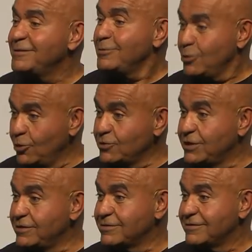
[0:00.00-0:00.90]

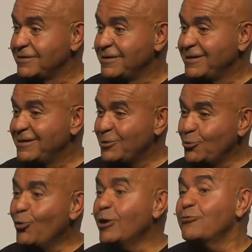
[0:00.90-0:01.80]
notice to
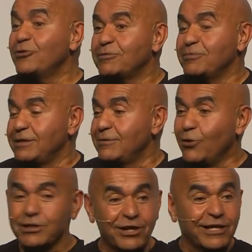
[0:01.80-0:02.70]
work with me.
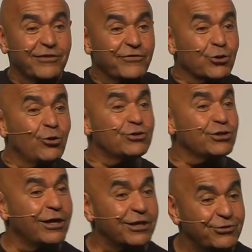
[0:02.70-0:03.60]
What kind of a coach
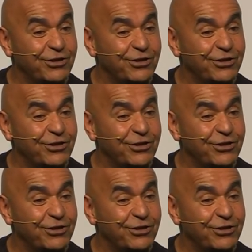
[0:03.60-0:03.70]
are you?